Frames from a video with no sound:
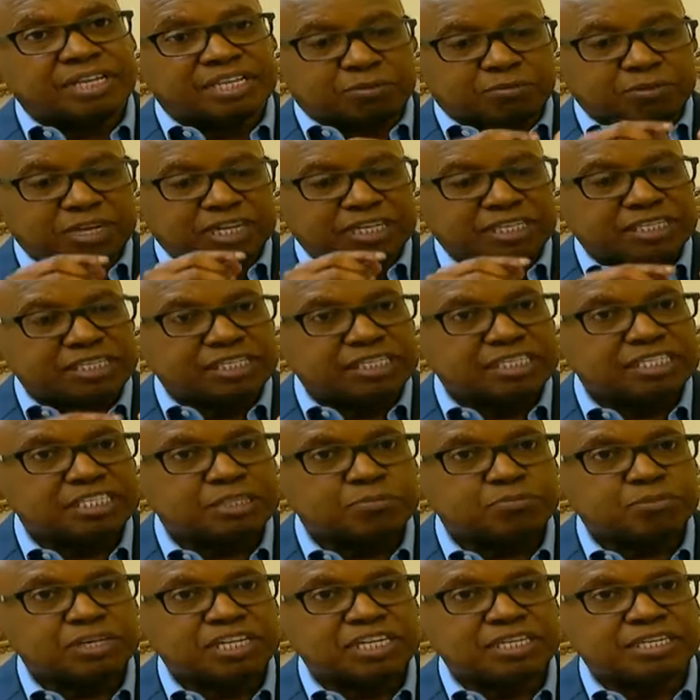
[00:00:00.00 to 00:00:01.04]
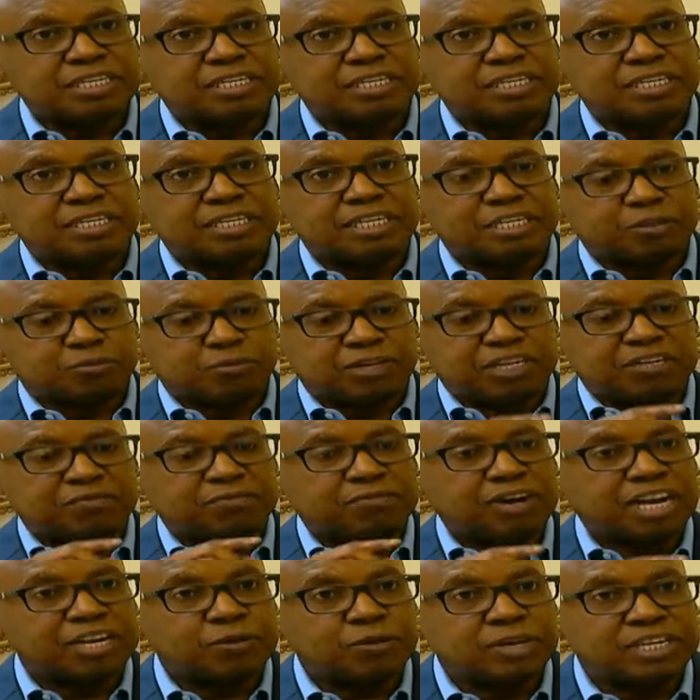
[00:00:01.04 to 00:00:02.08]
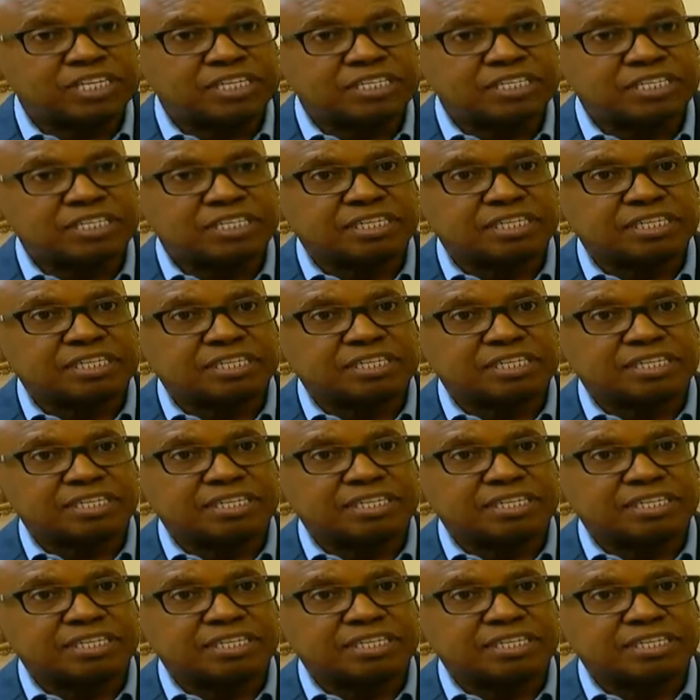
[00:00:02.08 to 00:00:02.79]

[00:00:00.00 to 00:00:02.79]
It meant discipline, it meant value addition.